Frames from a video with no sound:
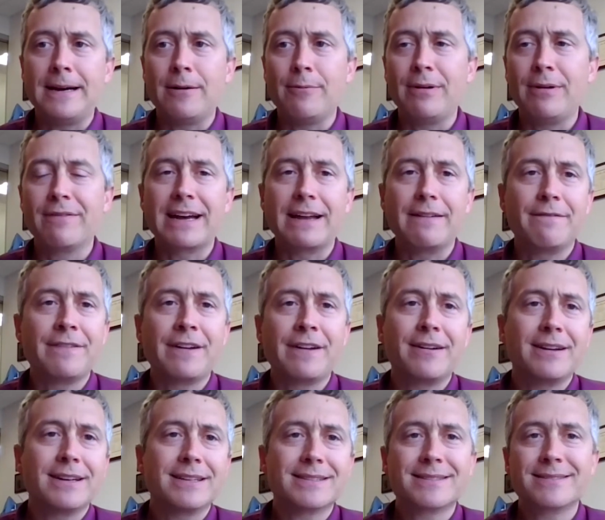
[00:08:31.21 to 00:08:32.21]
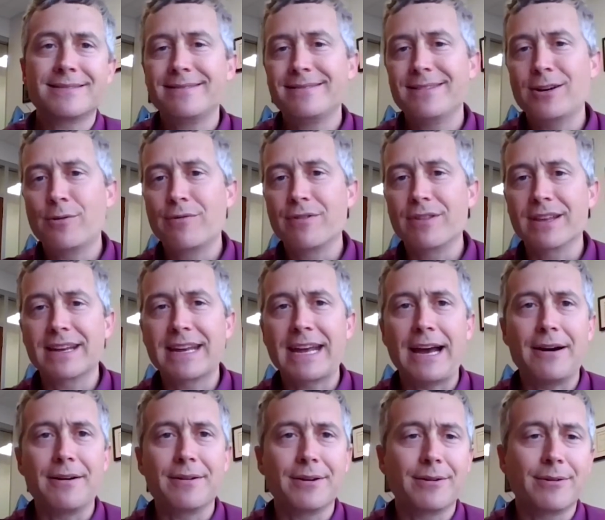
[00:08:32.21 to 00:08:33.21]
We've got various
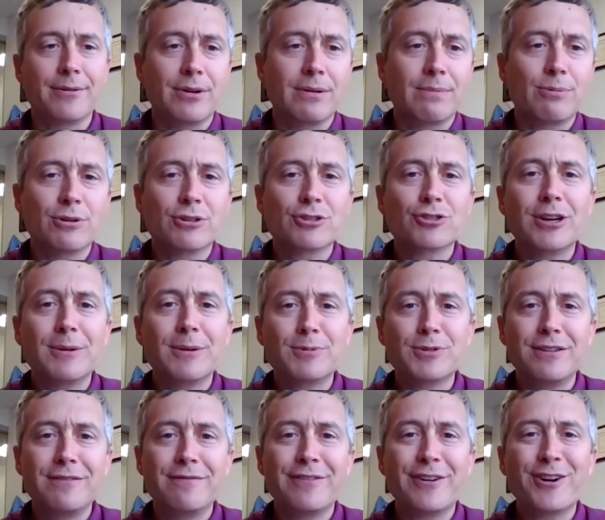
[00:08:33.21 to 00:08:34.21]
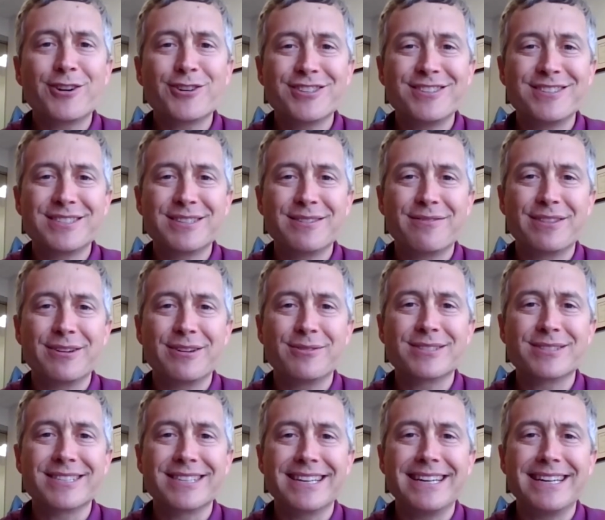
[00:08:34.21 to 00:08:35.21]
over-the-counter or prescription versions of
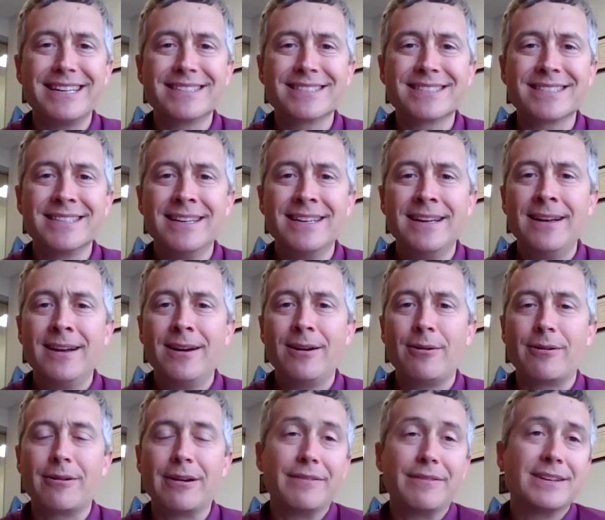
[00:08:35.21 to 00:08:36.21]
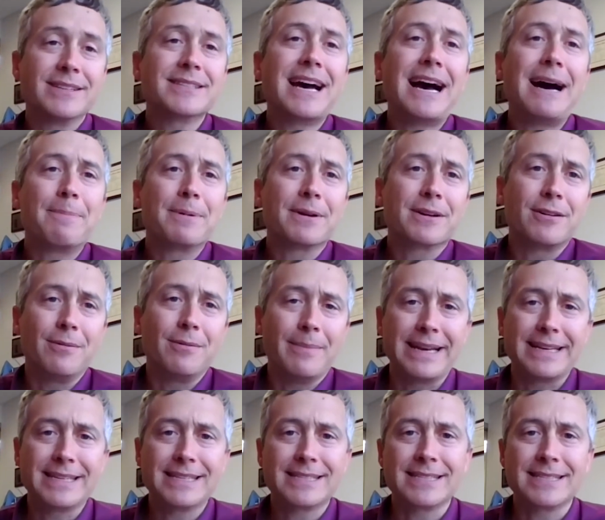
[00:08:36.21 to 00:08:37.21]
those things, or even topical
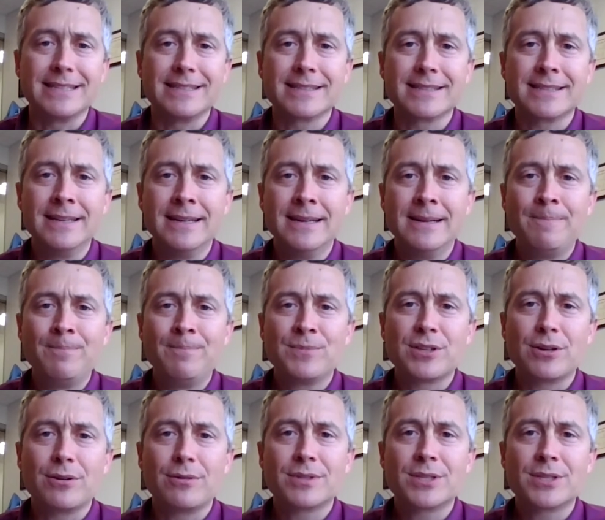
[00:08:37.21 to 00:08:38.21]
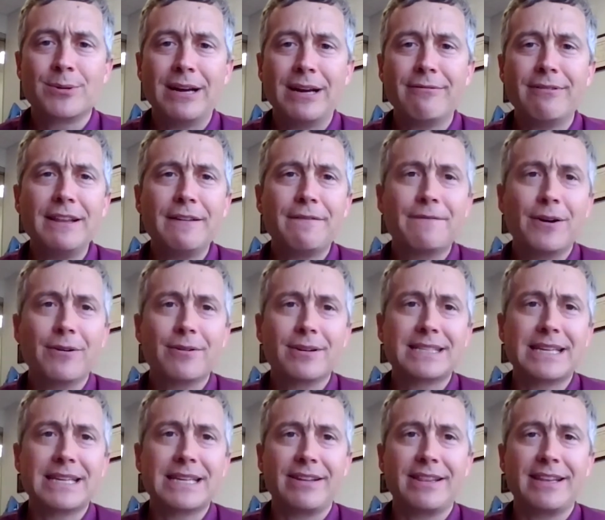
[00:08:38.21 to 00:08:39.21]
medicines. So I really
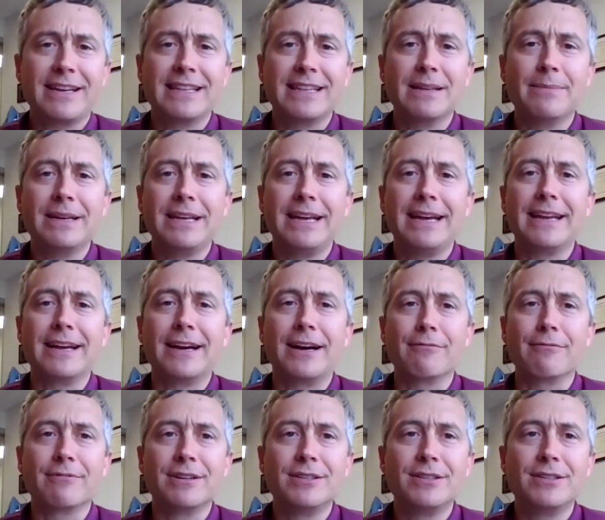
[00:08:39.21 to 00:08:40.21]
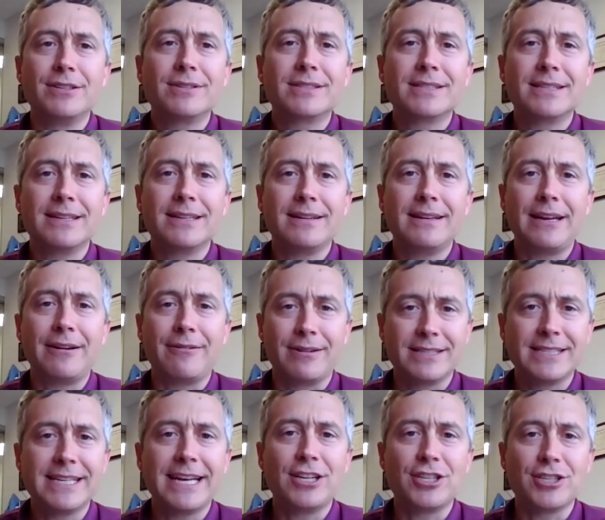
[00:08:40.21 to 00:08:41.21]
focus everything in the beginning on reducing
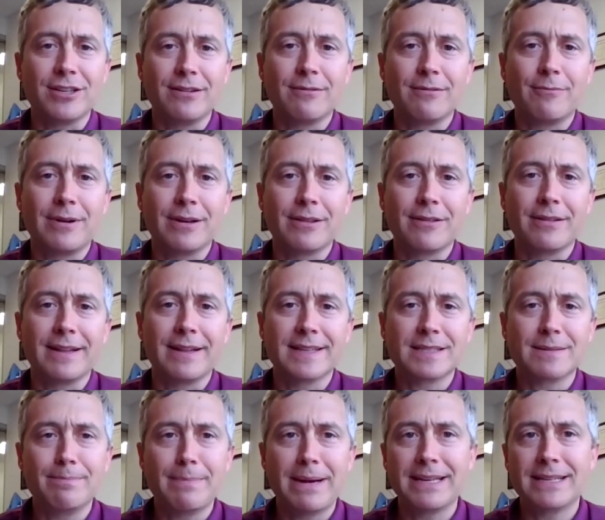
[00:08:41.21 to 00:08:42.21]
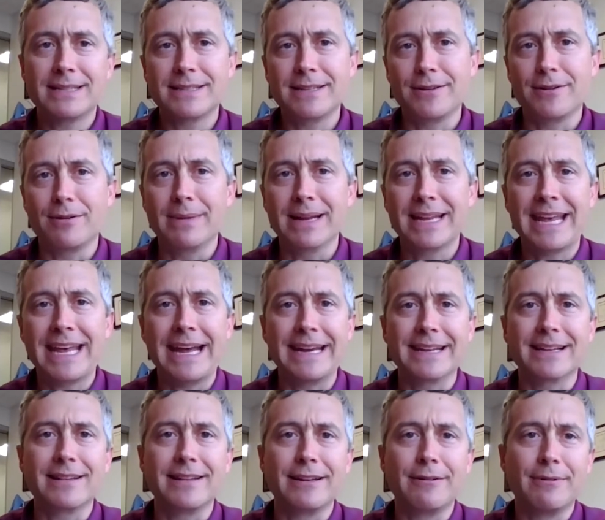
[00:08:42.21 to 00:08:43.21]
irritation, whether that's medicine or
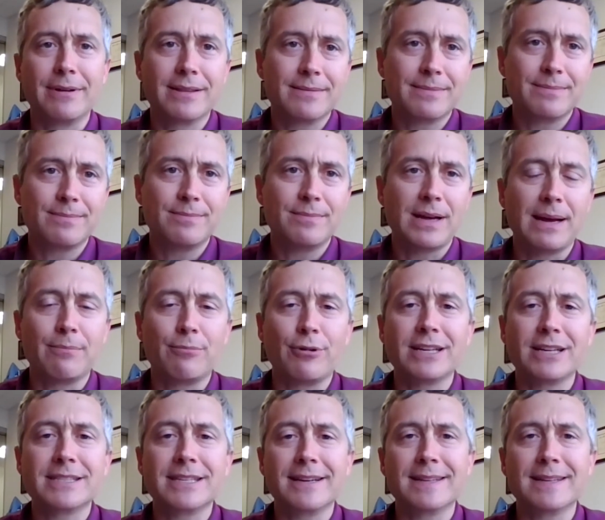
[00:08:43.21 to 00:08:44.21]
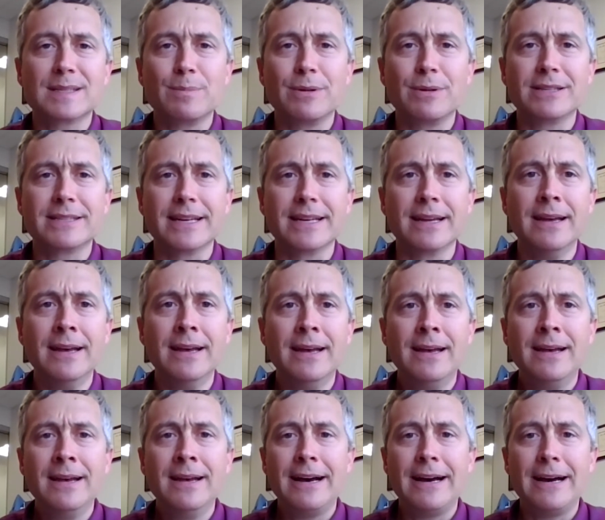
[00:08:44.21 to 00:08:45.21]
mechanically with bracing and splinting.
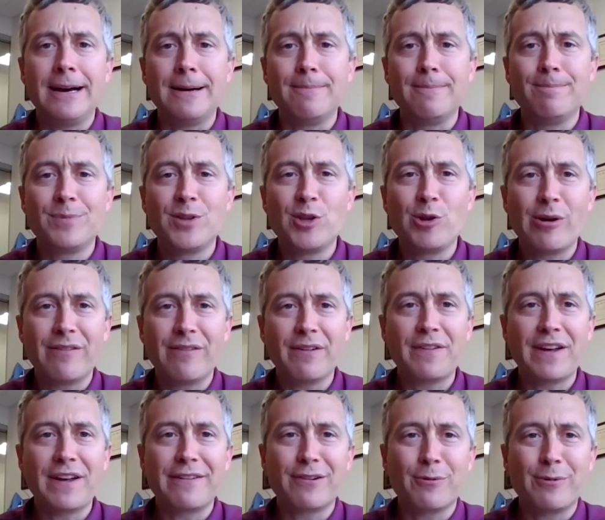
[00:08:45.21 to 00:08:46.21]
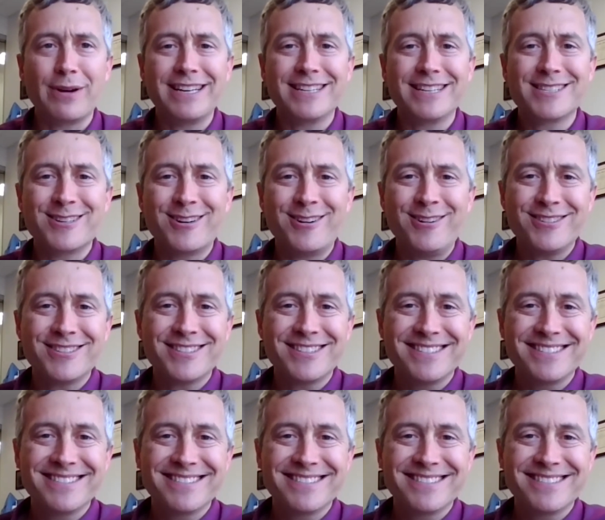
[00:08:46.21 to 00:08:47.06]
Do you have a favorite way to start?